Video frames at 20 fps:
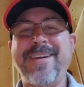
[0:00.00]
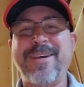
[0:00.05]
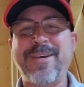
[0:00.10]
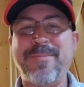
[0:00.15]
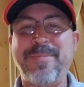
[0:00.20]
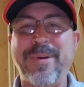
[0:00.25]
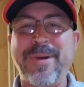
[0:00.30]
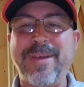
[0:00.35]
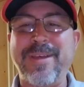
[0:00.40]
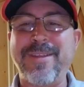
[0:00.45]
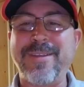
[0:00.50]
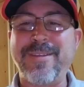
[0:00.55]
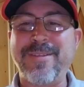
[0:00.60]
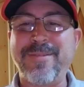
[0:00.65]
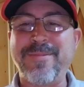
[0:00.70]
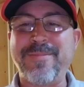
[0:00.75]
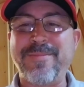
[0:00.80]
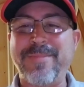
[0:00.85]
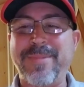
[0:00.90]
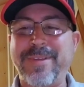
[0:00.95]
but
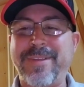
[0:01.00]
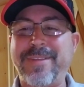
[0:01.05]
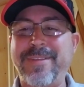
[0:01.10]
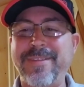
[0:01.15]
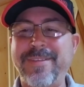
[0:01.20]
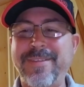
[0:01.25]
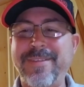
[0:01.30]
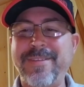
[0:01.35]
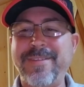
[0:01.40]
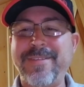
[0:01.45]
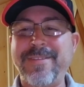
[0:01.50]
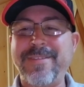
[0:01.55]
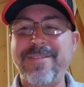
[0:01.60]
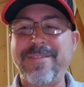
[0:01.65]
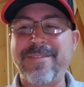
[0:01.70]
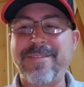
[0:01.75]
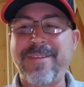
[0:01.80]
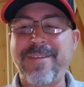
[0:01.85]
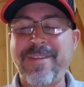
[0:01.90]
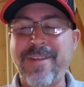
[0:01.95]

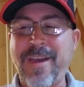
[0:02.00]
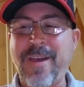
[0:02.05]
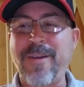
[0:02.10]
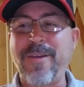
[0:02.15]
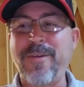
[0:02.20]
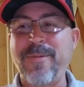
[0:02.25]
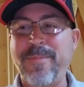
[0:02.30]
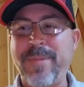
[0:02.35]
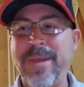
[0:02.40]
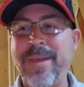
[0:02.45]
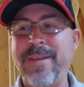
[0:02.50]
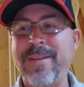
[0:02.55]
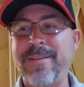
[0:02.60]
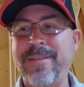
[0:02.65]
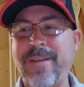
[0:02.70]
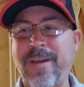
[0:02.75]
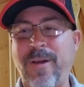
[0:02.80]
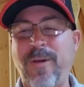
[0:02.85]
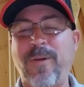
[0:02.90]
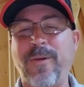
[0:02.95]
being
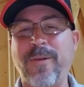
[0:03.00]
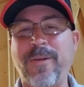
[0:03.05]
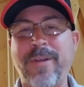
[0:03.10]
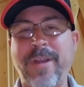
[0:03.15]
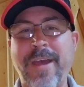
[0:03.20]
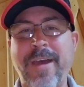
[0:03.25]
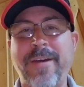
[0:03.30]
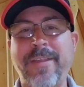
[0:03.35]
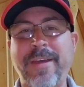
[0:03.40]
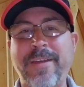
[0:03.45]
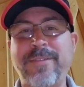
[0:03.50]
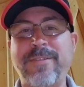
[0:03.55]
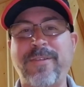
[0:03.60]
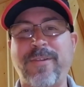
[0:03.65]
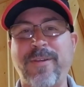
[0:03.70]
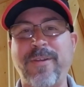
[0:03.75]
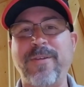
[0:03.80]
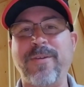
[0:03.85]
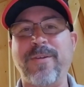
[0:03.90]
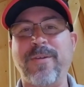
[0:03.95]
older now, that's
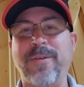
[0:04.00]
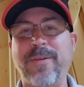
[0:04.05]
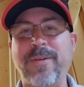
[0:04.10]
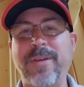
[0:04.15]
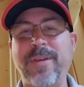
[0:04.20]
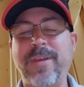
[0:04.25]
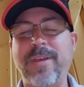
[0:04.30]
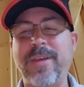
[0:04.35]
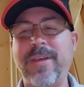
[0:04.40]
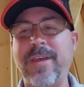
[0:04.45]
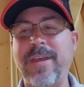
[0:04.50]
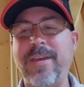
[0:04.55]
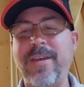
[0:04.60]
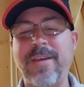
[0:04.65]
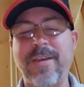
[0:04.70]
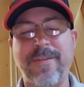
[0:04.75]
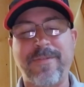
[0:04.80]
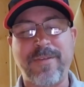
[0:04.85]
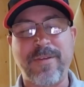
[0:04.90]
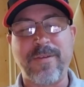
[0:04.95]
true.
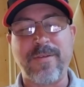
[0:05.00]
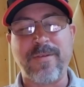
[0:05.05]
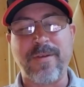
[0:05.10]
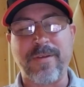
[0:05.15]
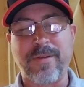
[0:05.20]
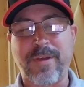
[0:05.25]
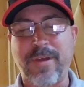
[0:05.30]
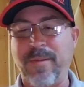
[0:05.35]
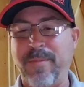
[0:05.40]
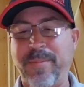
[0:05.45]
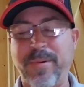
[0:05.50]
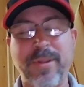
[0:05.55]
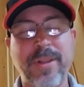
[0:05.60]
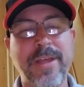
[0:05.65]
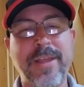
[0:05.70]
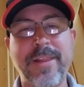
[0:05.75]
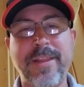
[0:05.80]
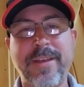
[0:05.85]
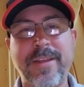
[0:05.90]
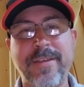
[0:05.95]
If you
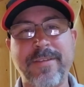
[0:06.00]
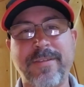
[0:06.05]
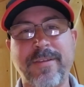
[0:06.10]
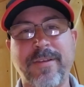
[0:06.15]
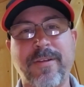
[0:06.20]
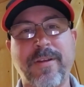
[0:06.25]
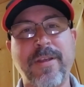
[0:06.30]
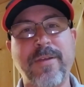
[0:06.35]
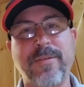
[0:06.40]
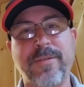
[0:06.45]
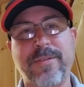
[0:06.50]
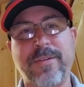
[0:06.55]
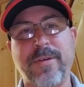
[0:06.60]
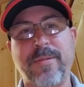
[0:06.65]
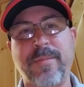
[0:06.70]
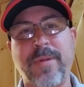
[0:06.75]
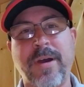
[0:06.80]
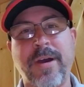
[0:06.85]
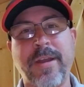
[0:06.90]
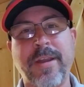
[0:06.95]
completely disagree with
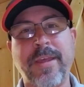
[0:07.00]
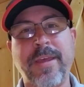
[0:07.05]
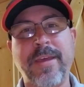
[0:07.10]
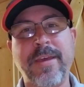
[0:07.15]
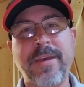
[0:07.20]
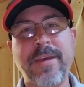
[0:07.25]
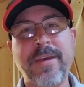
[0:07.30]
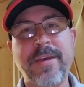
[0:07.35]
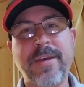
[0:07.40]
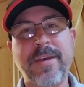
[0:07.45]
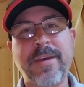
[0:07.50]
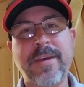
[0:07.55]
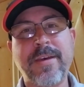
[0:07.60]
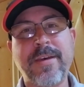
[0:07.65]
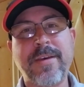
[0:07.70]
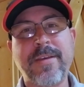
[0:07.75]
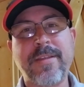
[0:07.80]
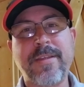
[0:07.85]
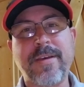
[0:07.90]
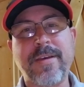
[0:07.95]
somebody,
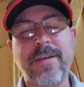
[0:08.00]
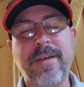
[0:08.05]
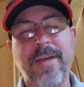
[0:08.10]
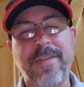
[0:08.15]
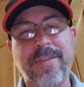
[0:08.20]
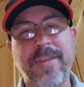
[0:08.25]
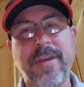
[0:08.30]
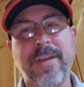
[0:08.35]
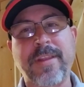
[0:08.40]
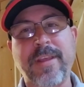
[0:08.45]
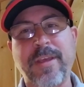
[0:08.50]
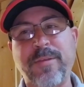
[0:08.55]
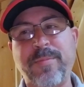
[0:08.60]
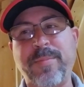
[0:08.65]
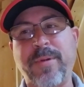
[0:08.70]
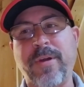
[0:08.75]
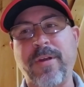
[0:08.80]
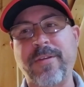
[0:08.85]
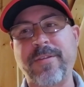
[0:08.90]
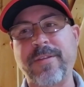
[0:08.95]
I think that's
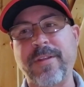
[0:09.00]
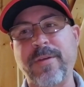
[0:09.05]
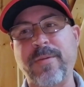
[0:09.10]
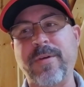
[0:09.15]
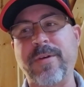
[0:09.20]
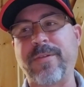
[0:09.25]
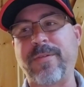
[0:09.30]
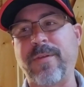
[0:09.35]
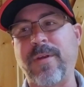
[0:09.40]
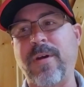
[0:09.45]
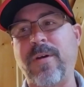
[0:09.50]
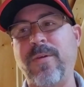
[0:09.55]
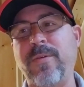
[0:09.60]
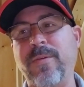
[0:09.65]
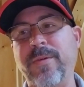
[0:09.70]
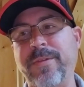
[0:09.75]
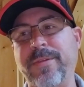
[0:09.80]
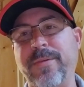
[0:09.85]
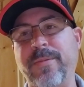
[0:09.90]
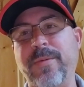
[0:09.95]
partially what's wrong
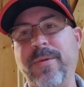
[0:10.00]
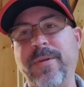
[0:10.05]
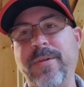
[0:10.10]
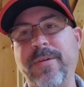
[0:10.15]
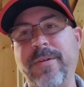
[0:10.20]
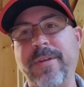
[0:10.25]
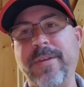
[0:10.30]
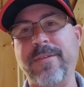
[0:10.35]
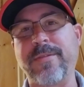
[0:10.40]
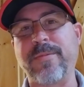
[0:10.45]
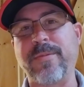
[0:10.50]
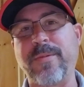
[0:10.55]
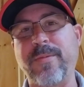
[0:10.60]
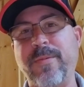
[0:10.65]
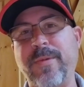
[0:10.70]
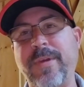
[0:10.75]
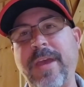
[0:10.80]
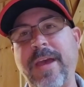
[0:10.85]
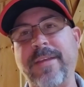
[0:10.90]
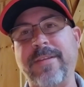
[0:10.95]
with the world. Is
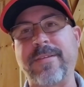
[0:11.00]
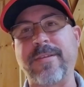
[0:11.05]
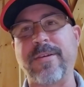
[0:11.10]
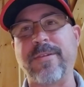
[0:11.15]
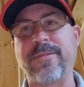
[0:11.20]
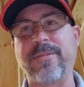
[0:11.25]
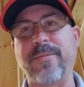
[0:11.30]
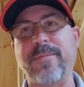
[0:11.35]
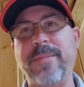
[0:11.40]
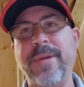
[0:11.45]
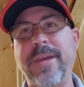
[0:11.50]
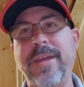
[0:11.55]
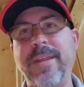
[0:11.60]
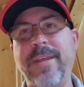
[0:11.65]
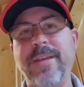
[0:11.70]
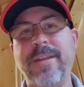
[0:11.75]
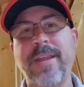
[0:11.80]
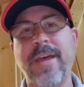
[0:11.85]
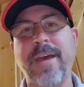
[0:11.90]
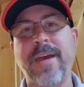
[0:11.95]
we got social
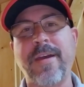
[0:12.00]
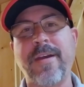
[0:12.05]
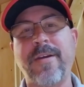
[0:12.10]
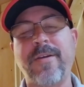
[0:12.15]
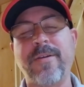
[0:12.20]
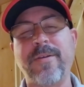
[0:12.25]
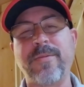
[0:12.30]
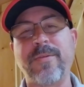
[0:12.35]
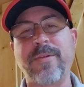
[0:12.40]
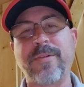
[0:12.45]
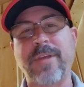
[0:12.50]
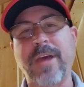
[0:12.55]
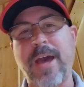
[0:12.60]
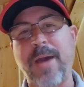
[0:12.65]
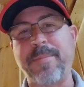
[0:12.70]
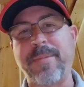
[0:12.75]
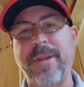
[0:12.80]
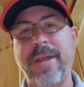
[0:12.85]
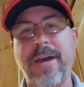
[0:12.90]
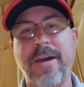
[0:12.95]
media now, and we're
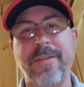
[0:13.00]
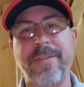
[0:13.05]
typing out